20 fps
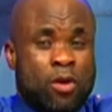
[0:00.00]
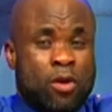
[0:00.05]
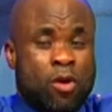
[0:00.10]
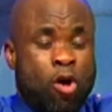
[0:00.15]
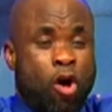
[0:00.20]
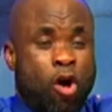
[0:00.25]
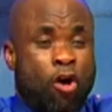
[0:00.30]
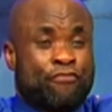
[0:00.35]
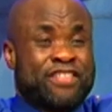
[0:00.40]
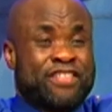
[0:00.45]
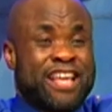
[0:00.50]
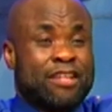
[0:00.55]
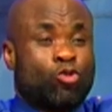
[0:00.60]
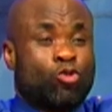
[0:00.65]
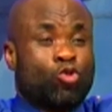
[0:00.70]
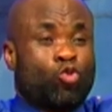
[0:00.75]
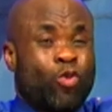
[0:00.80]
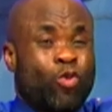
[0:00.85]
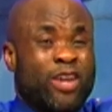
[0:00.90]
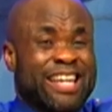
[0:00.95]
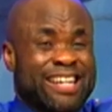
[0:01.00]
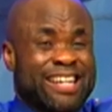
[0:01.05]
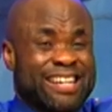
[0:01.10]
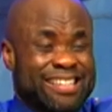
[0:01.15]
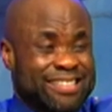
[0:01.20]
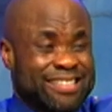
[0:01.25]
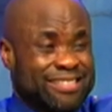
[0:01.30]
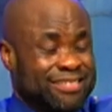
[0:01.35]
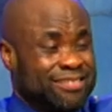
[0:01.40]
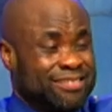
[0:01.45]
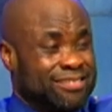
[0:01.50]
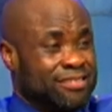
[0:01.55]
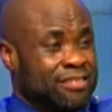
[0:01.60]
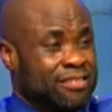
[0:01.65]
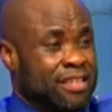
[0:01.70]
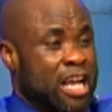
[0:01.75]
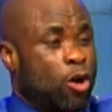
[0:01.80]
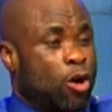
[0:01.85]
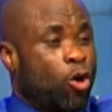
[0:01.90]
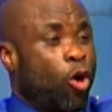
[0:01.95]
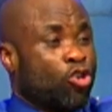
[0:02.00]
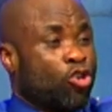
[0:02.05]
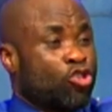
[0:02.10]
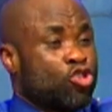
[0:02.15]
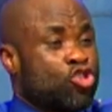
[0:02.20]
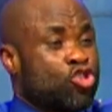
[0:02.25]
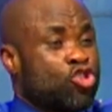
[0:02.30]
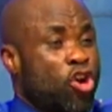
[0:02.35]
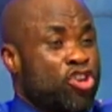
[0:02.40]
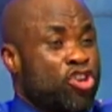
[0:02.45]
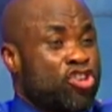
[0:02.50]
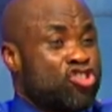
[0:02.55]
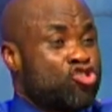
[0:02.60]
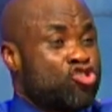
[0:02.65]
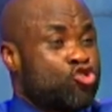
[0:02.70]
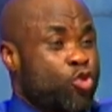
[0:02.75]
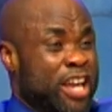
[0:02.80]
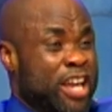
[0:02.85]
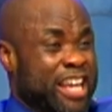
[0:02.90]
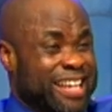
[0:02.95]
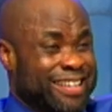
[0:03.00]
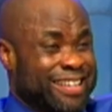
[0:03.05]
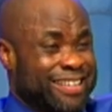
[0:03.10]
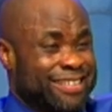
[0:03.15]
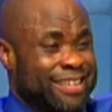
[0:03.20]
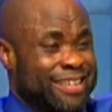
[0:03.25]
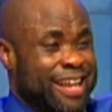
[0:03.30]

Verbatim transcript: of the twin, the conjoined twin, the